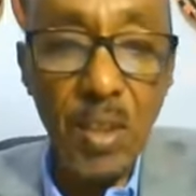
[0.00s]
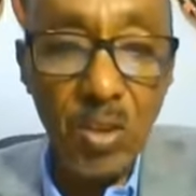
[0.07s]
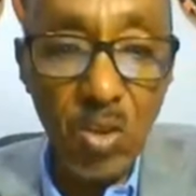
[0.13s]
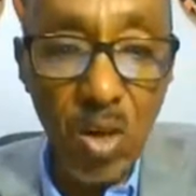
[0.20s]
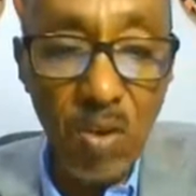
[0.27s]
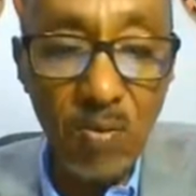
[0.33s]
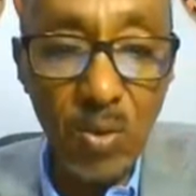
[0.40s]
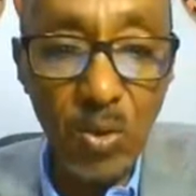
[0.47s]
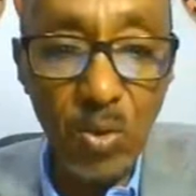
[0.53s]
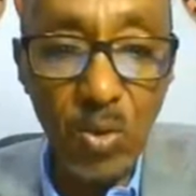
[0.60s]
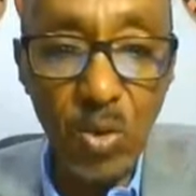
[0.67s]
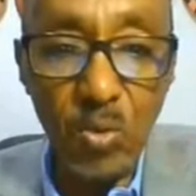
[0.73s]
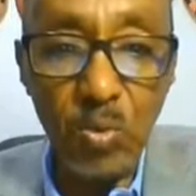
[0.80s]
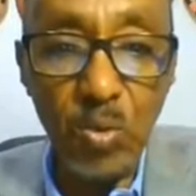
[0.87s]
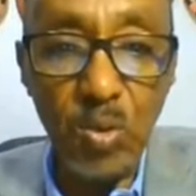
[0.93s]
They can travel
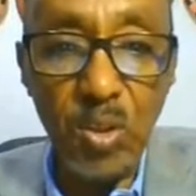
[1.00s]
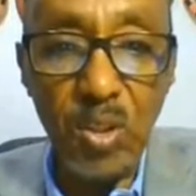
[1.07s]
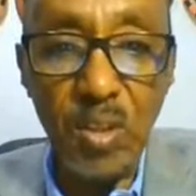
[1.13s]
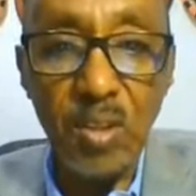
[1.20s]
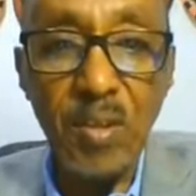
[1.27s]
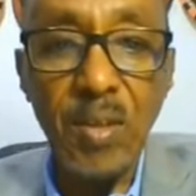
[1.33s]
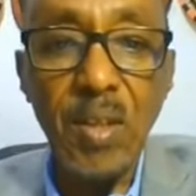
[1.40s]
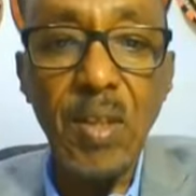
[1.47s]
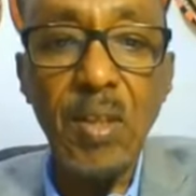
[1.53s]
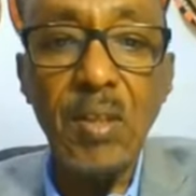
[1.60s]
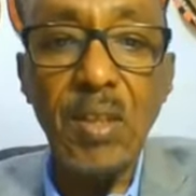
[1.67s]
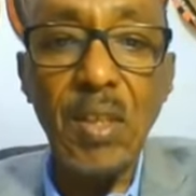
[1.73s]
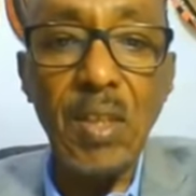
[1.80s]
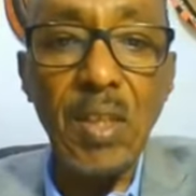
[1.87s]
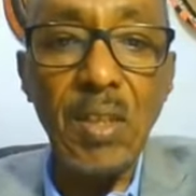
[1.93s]
to Djibouti.
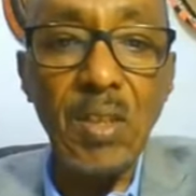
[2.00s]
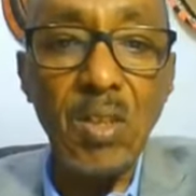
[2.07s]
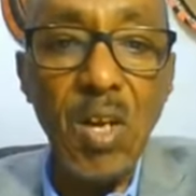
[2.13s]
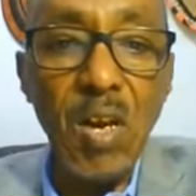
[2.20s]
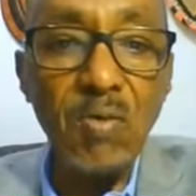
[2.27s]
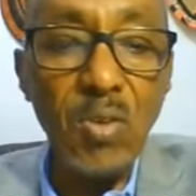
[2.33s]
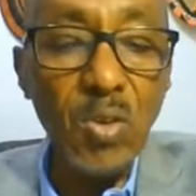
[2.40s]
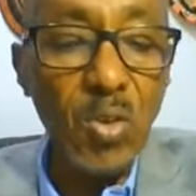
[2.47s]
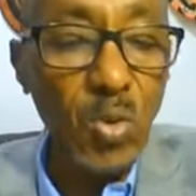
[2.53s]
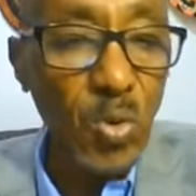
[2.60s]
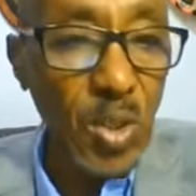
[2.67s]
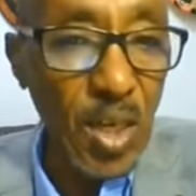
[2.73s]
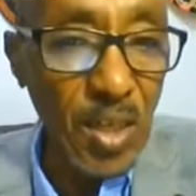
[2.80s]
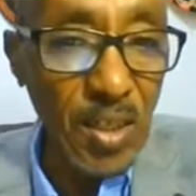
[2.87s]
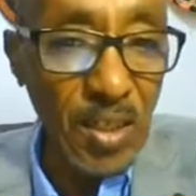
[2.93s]
They can travel
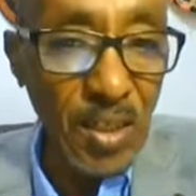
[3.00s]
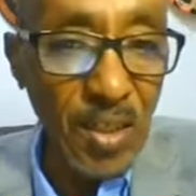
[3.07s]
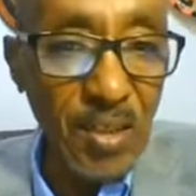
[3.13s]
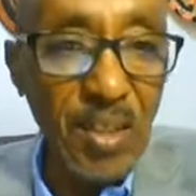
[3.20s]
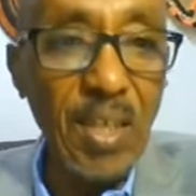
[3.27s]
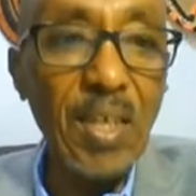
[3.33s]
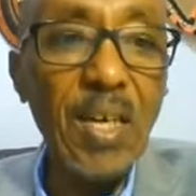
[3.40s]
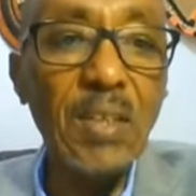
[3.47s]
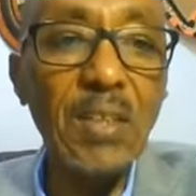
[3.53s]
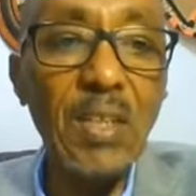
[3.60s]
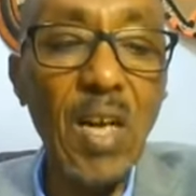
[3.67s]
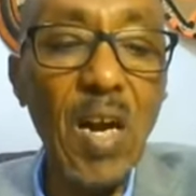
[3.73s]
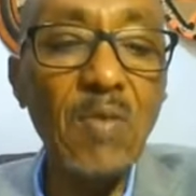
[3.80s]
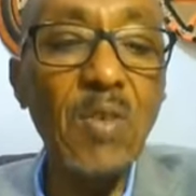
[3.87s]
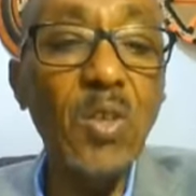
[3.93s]
to Kenya. They
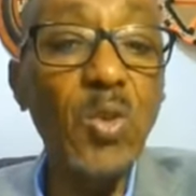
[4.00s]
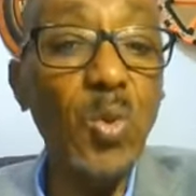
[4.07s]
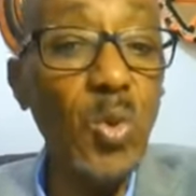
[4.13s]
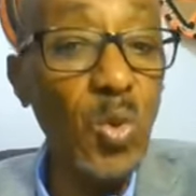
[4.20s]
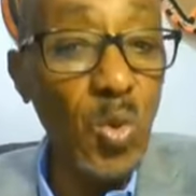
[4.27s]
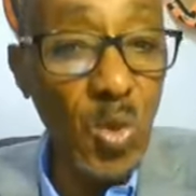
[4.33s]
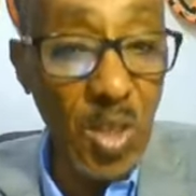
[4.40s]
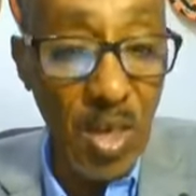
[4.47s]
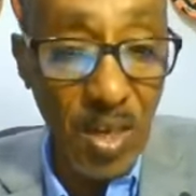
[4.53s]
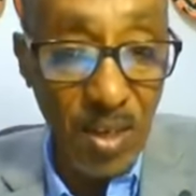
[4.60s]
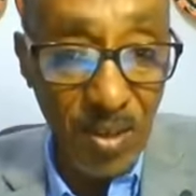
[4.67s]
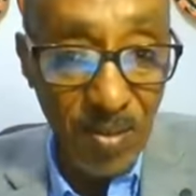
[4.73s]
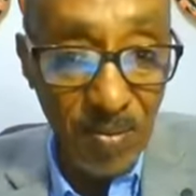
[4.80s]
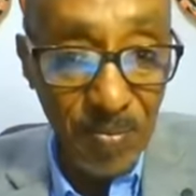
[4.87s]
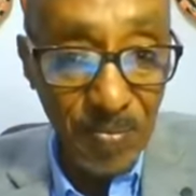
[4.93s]
can travel to
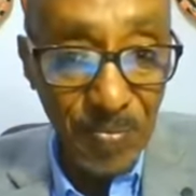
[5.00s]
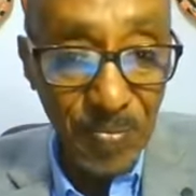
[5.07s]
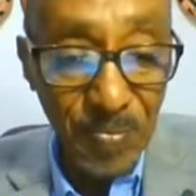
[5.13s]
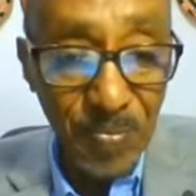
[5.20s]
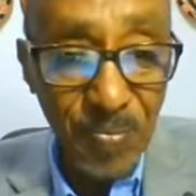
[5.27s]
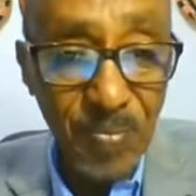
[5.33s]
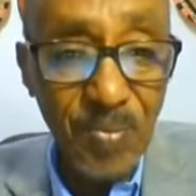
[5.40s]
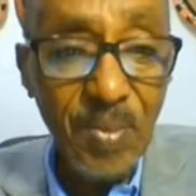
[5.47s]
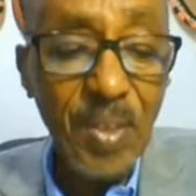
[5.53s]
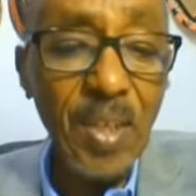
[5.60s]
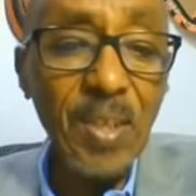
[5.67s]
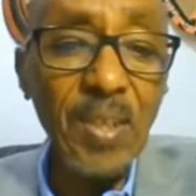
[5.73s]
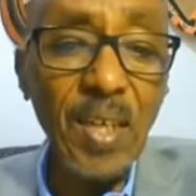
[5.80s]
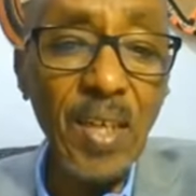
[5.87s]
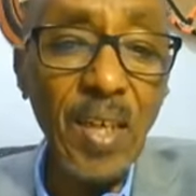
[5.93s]
UK.
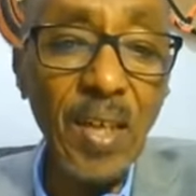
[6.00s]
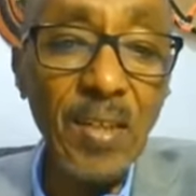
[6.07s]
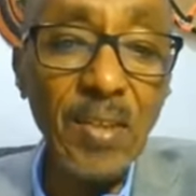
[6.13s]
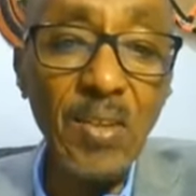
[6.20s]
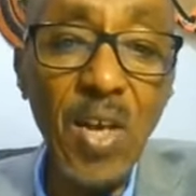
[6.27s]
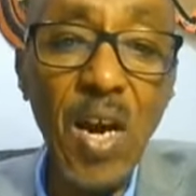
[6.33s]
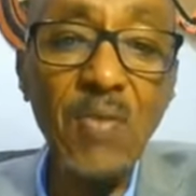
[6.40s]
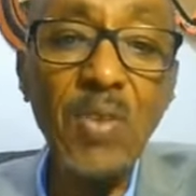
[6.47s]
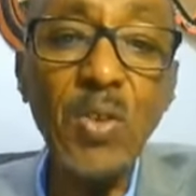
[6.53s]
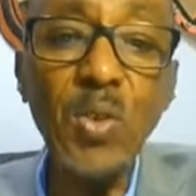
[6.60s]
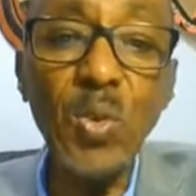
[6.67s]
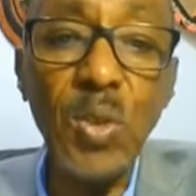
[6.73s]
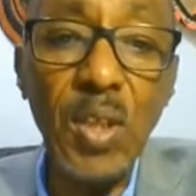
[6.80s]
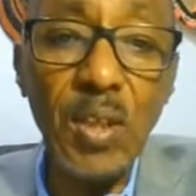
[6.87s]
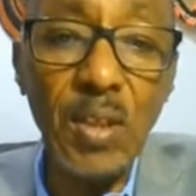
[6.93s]
They can
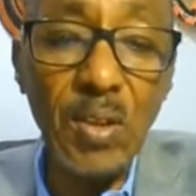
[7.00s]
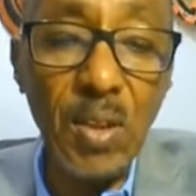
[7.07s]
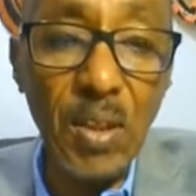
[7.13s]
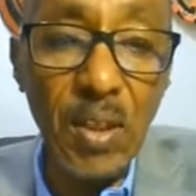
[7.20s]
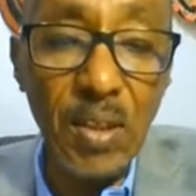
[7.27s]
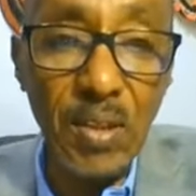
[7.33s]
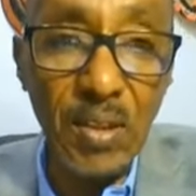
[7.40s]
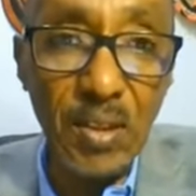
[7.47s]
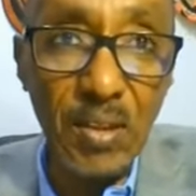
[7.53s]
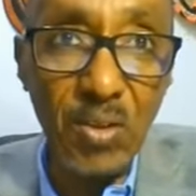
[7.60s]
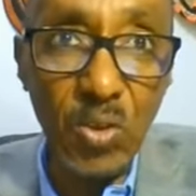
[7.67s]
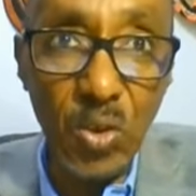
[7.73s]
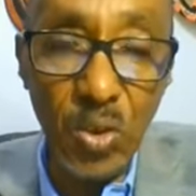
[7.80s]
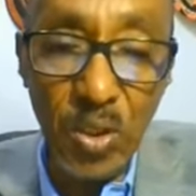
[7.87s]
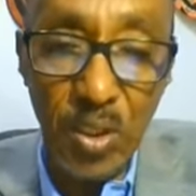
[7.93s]
travel to
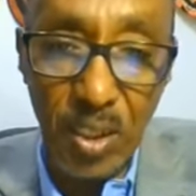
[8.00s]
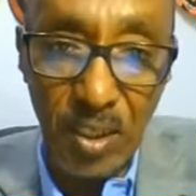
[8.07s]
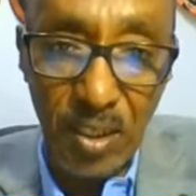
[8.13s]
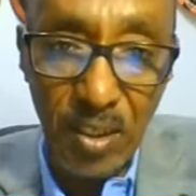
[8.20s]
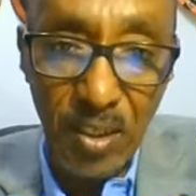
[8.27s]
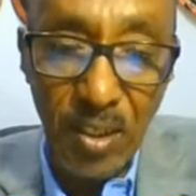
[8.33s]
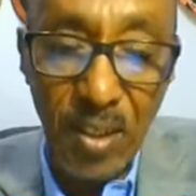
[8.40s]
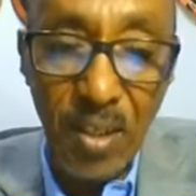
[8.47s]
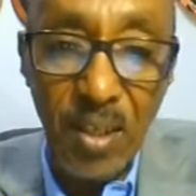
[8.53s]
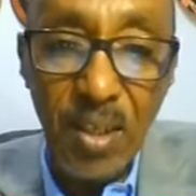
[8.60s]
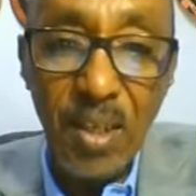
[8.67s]
Turkey.